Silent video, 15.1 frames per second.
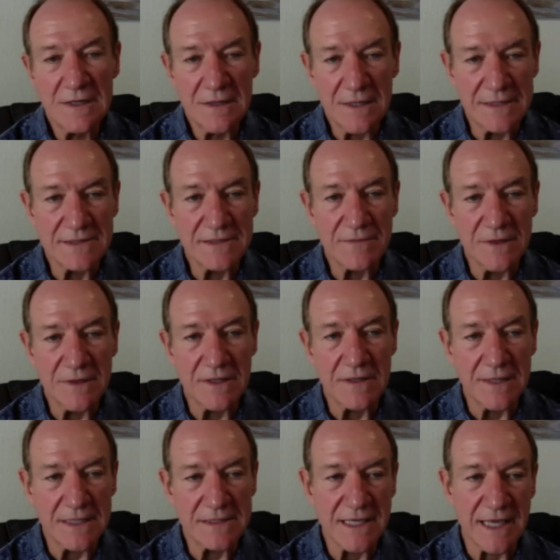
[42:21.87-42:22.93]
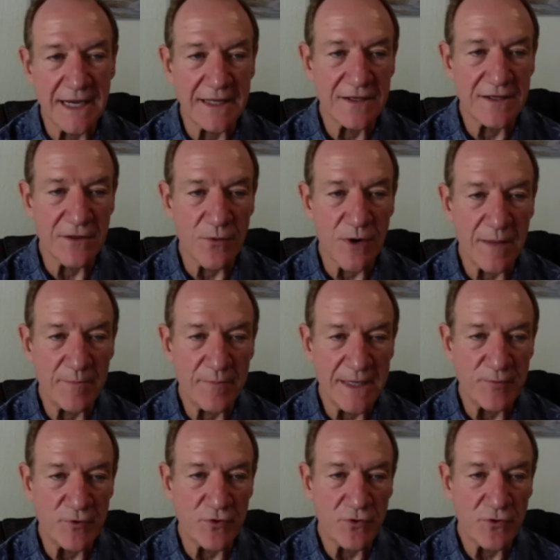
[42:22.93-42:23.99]
let's get it to the right
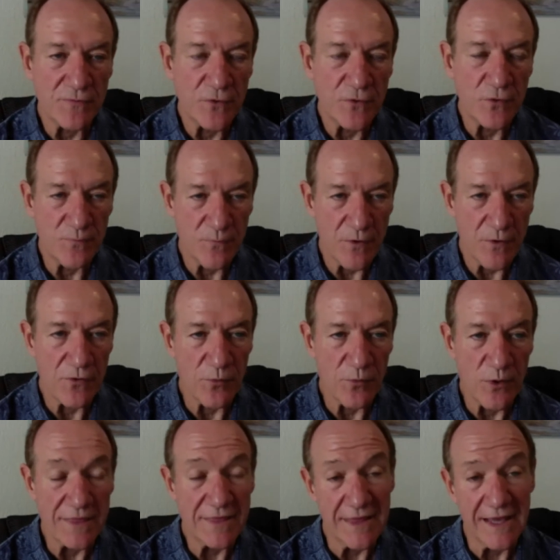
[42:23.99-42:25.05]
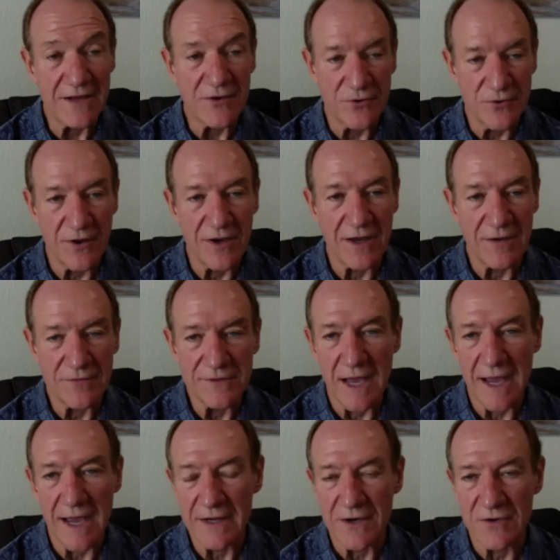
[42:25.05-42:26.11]
people who we think could
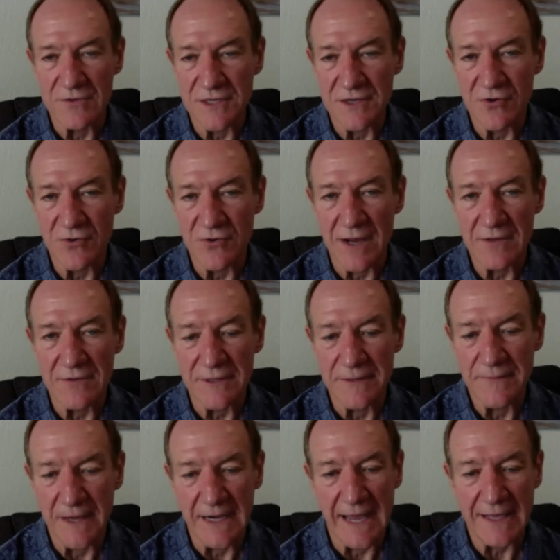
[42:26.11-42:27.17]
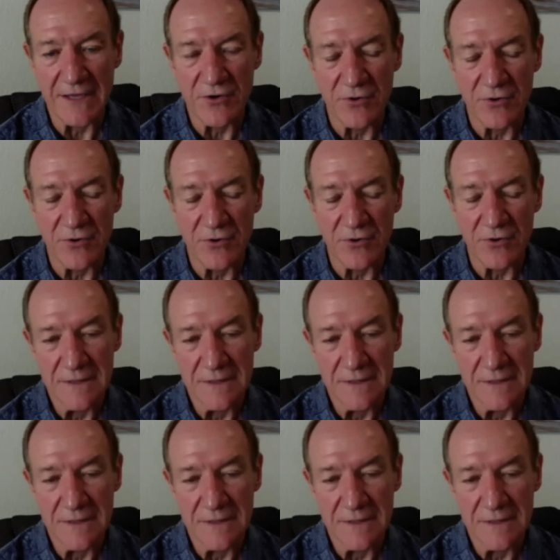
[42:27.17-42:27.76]
diagnose it correctly and accurately.